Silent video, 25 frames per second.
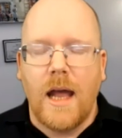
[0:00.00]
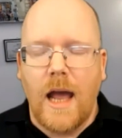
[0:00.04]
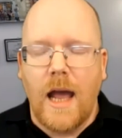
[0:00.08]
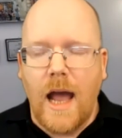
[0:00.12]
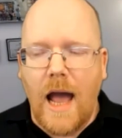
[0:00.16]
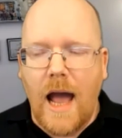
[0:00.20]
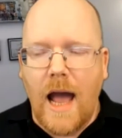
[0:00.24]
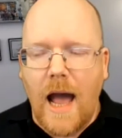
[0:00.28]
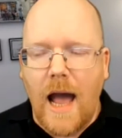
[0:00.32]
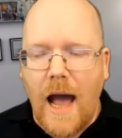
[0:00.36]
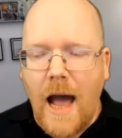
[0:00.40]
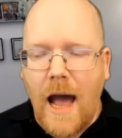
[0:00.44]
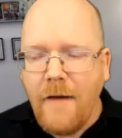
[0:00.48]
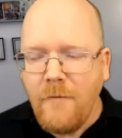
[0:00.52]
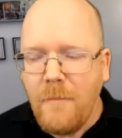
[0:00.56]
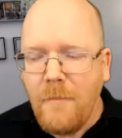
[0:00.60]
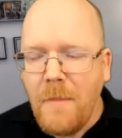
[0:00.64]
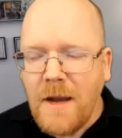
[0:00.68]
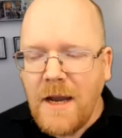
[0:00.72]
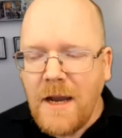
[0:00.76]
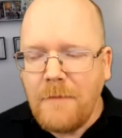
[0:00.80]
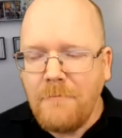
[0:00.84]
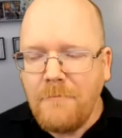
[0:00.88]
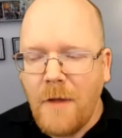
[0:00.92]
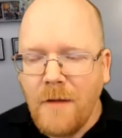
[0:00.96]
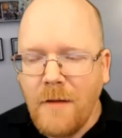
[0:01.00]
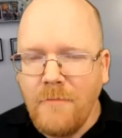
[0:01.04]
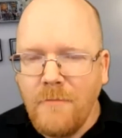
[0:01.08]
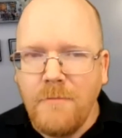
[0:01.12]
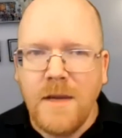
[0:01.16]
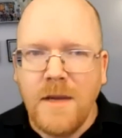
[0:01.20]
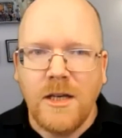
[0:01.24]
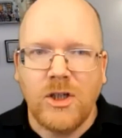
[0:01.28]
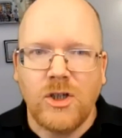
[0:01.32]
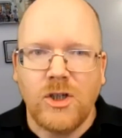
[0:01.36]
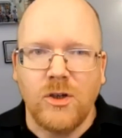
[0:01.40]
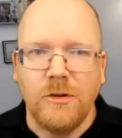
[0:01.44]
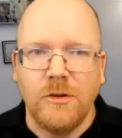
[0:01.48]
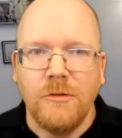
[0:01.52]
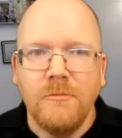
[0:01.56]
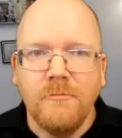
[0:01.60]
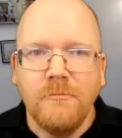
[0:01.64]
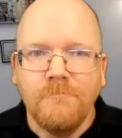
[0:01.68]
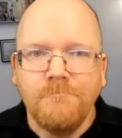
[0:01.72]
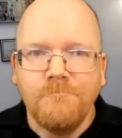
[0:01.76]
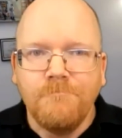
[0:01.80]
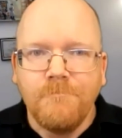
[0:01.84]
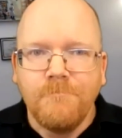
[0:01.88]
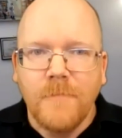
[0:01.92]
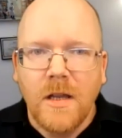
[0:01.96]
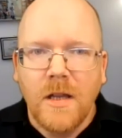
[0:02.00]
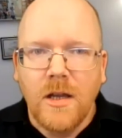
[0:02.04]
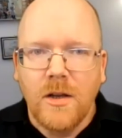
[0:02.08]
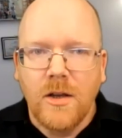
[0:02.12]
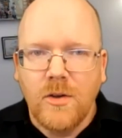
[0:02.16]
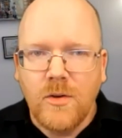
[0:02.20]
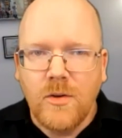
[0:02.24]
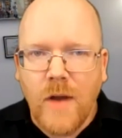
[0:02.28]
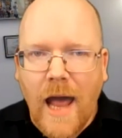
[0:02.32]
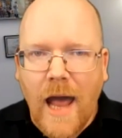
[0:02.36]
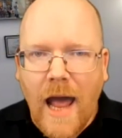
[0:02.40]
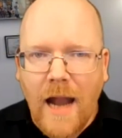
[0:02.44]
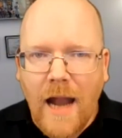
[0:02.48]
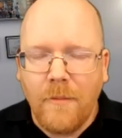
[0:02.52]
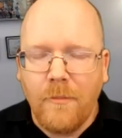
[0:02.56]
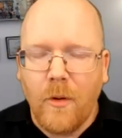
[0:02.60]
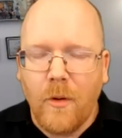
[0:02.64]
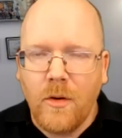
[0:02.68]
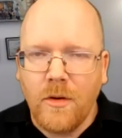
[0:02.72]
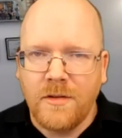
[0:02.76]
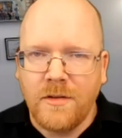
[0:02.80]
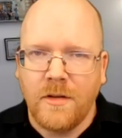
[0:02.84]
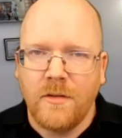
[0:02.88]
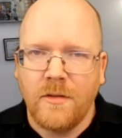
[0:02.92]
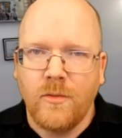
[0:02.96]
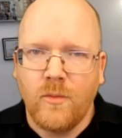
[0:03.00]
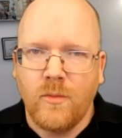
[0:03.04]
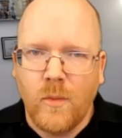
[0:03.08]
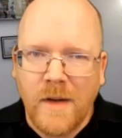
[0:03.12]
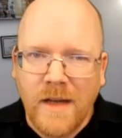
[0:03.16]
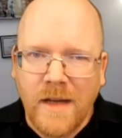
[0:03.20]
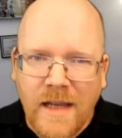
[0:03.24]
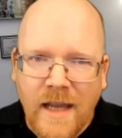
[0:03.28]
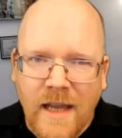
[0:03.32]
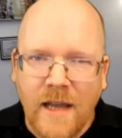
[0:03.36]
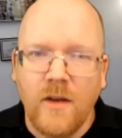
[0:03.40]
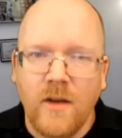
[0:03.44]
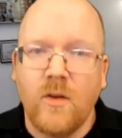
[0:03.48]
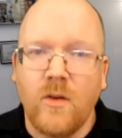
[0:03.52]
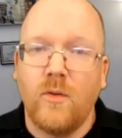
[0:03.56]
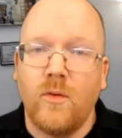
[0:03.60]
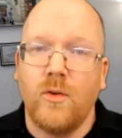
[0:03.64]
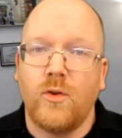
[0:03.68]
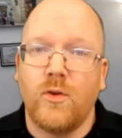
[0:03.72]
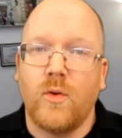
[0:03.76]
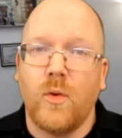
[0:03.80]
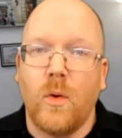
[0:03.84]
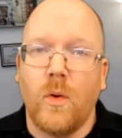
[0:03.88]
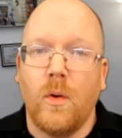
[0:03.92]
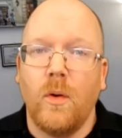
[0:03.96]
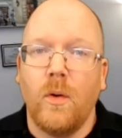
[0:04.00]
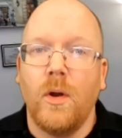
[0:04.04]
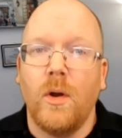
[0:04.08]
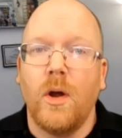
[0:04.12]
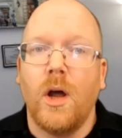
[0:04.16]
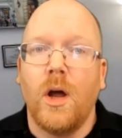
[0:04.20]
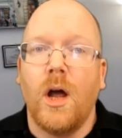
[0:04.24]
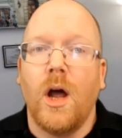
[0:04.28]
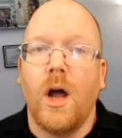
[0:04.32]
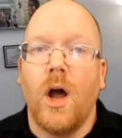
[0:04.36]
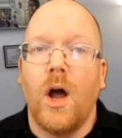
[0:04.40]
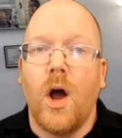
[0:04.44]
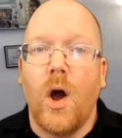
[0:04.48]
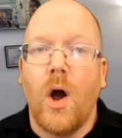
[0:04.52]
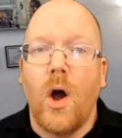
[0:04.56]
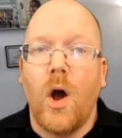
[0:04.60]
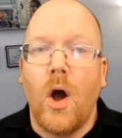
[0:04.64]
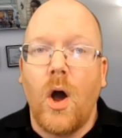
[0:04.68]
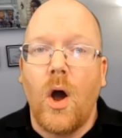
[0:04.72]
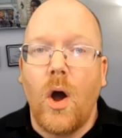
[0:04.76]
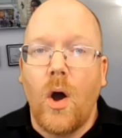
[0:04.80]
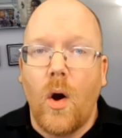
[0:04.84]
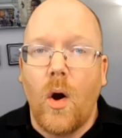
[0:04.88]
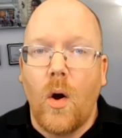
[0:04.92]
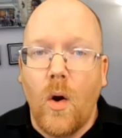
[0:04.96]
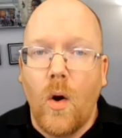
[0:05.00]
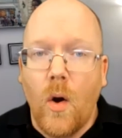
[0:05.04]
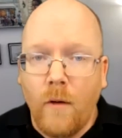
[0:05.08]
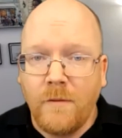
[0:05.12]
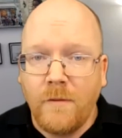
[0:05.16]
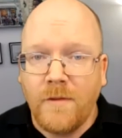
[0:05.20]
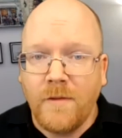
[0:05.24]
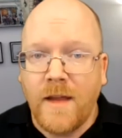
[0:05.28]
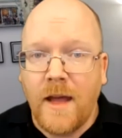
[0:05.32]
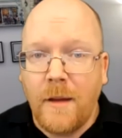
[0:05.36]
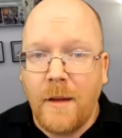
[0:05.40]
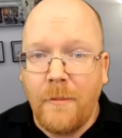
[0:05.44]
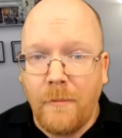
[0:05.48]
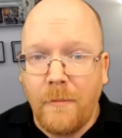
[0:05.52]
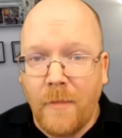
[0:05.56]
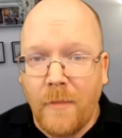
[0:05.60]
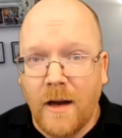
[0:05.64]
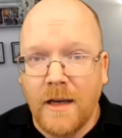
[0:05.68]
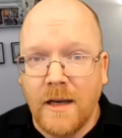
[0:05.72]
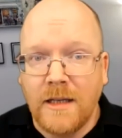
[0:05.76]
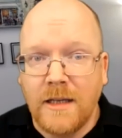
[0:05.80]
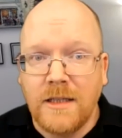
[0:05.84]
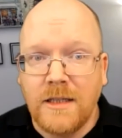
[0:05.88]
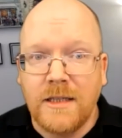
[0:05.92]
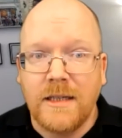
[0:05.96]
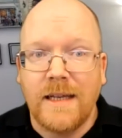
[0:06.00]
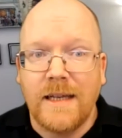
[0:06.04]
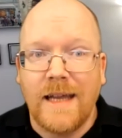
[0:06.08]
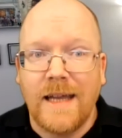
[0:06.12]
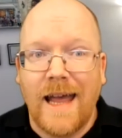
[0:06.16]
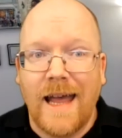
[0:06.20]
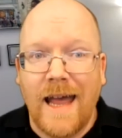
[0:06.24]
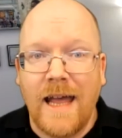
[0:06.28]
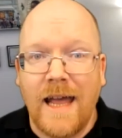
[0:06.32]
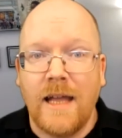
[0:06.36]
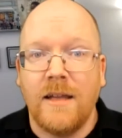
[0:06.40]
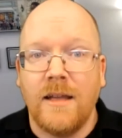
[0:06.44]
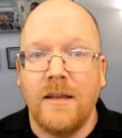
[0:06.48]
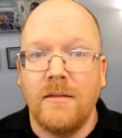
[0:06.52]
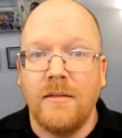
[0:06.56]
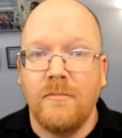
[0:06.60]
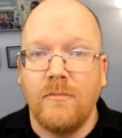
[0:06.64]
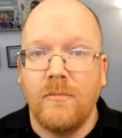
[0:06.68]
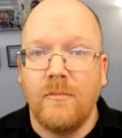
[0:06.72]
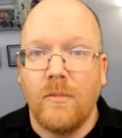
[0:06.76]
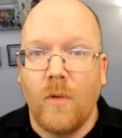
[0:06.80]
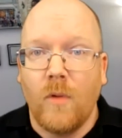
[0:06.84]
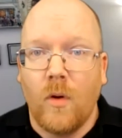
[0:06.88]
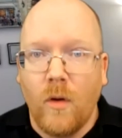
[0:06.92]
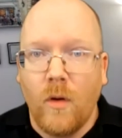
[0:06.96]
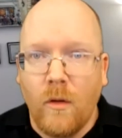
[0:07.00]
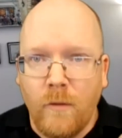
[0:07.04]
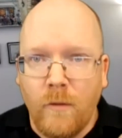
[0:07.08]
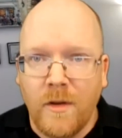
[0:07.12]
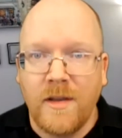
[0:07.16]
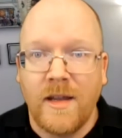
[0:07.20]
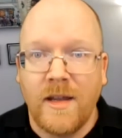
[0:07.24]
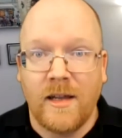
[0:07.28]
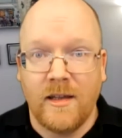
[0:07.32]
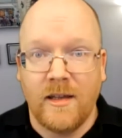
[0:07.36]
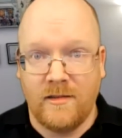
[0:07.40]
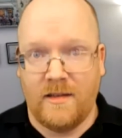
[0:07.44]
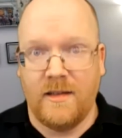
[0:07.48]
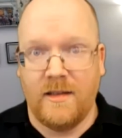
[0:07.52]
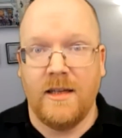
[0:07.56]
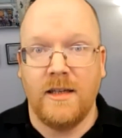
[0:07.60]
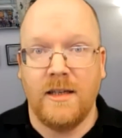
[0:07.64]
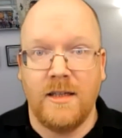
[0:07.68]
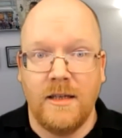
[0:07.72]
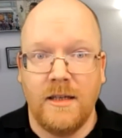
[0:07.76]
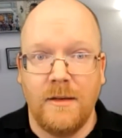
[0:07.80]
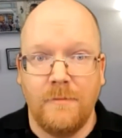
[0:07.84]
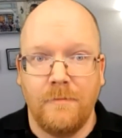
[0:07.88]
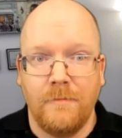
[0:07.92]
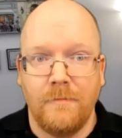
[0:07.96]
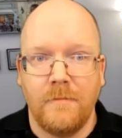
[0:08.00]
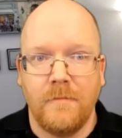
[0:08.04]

I've made it my mission to help others regain control of their mind and over their anxiety.